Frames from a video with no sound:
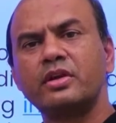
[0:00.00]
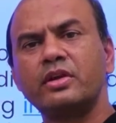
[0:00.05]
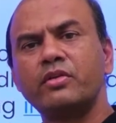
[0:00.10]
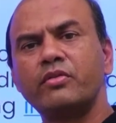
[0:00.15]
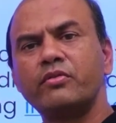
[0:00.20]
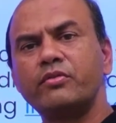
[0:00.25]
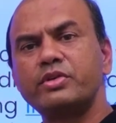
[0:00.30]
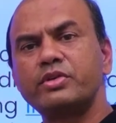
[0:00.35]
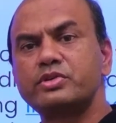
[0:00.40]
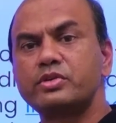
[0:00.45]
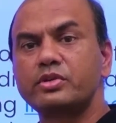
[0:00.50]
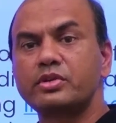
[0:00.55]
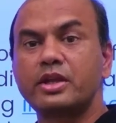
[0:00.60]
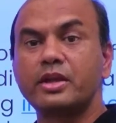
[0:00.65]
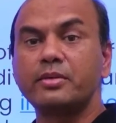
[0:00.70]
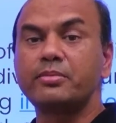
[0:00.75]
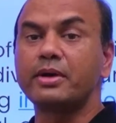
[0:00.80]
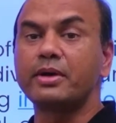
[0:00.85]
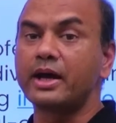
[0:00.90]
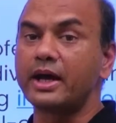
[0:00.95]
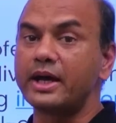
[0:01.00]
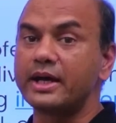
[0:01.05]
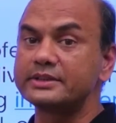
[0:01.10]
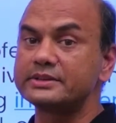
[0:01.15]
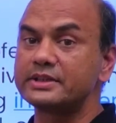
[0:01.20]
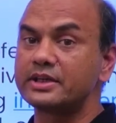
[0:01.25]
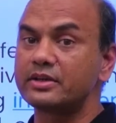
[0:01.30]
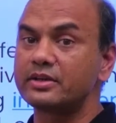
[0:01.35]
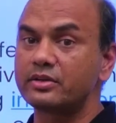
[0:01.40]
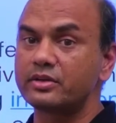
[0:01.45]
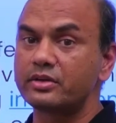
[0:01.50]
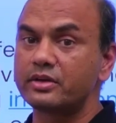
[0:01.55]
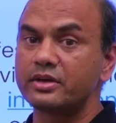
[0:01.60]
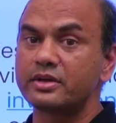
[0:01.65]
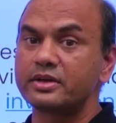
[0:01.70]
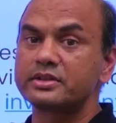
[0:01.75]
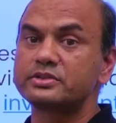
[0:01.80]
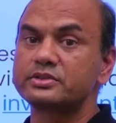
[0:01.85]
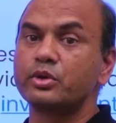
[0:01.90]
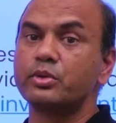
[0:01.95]
We should keep our eyes and
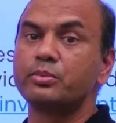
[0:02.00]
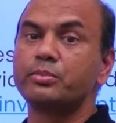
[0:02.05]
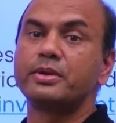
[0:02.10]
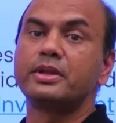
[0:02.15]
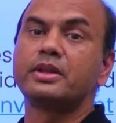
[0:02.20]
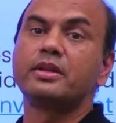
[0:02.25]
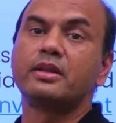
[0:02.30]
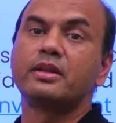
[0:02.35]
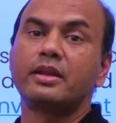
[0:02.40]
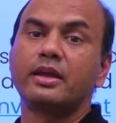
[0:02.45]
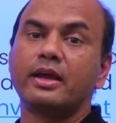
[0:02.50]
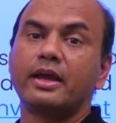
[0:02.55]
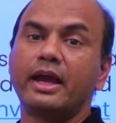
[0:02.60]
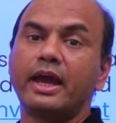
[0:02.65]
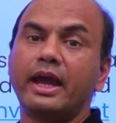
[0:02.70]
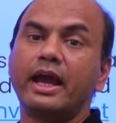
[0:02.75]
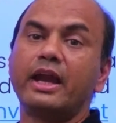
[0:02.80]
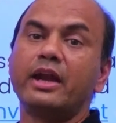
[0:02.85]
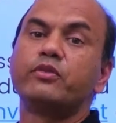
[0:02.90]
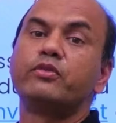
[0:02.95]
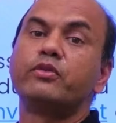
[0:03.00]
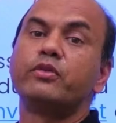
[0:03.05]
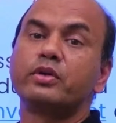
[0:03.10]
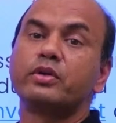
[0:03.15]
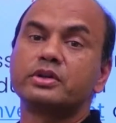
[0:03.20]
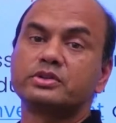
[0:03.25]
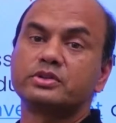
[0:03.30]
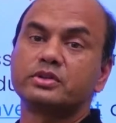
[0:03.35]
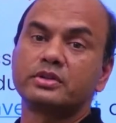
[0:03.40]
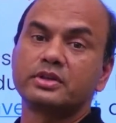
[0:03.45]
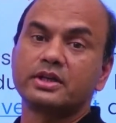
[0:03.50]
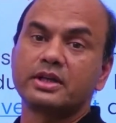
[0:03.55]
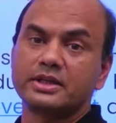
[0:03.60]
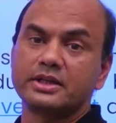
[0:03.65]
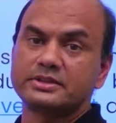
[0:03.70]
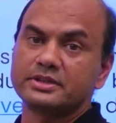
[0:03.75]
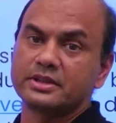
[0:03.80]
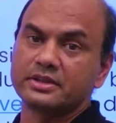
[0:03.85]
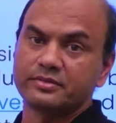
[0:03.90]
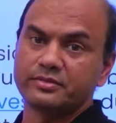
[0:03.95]
ears open and focus on
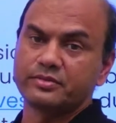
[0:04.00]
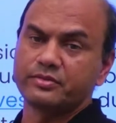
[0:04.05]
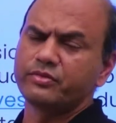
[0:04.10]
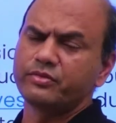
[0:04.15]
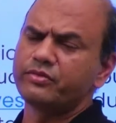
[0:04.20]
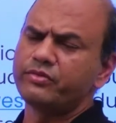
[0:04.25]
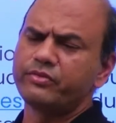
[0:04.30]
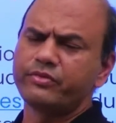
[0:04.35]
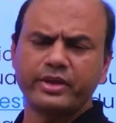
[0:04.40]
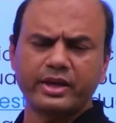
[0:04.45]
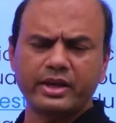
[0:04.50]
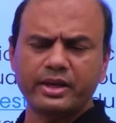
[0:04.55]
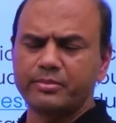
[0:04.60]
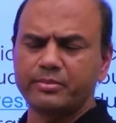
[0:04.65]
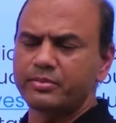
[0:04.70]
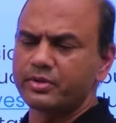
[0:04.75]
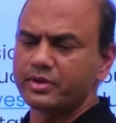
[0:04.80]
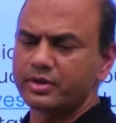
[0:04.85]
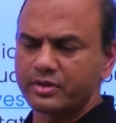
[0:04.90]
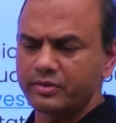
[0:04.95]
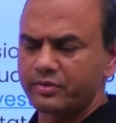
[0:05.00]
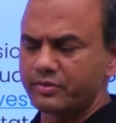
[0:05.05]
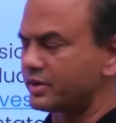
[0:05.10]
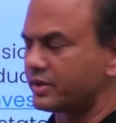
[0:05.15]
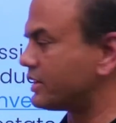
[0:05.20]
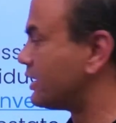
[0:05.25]
CASA. Very important one.